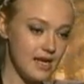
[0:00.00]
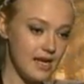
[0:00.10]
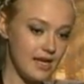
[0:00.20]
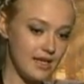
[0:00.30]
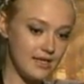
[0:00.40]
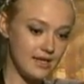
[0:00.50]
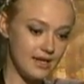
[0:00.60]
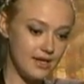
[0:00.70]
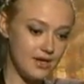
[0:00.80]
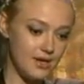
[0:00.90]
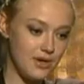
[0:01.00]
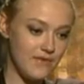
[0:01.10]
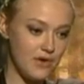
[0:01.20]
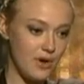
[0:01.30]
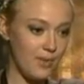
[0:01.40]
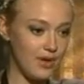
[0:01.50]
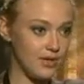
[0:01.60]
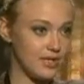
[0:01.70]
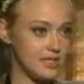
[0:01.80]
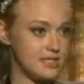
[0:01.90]
and you know, you never know when you're
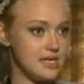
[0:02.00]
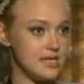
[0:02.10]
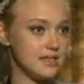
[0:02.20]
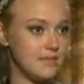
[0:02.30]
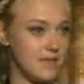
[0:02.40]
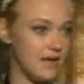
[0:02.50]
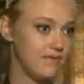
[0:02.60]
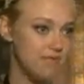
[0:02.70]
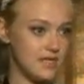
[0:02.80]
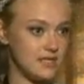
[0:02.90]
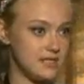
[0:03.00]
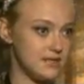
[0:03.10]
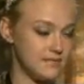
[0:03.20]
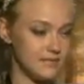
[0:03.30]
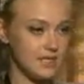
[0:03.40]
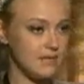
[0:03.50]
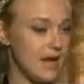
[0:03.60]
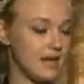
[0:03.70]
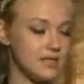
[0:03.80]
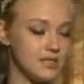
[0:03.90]
going to see something of this kind of
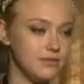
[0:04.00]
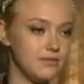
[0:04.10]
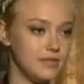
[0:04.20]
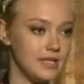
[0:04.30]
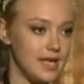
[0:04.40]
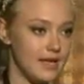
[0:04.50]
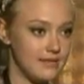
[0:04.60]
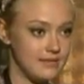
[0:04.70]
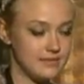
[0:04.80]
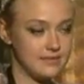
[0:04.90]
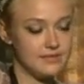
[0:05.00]
magnitude again.